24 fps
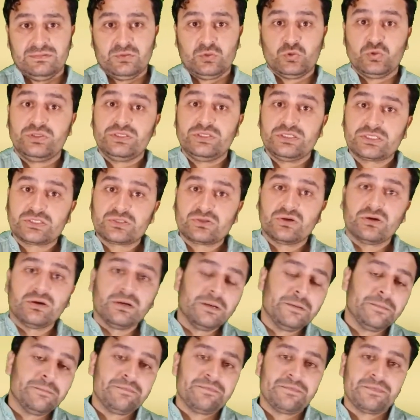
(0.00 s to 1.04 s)
to destroy
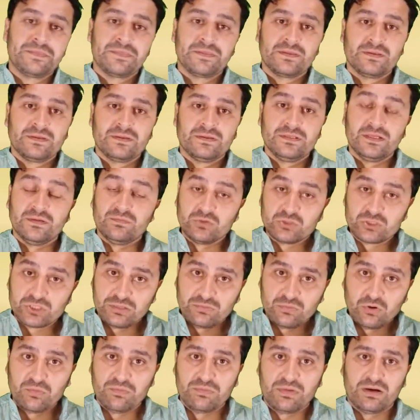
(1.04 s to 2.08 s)
the
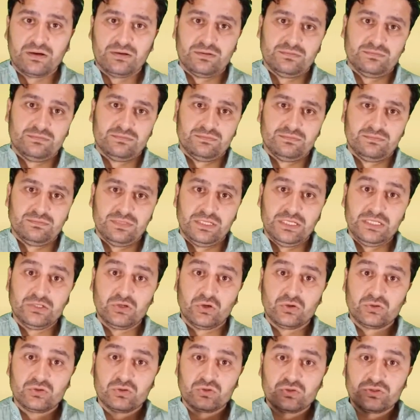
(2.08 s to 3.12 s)
Muslim Ummah in
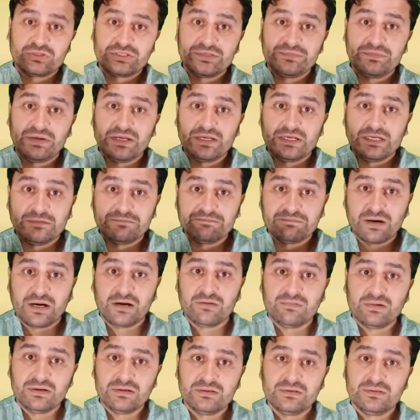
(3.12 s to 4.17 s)
order to remain in
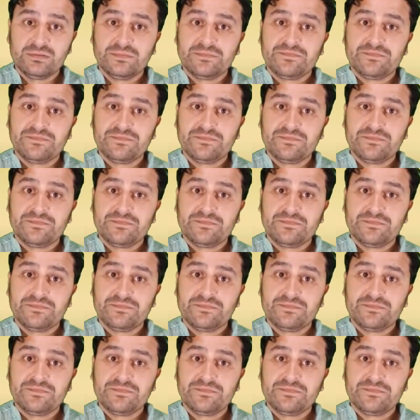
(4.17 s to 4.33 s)
power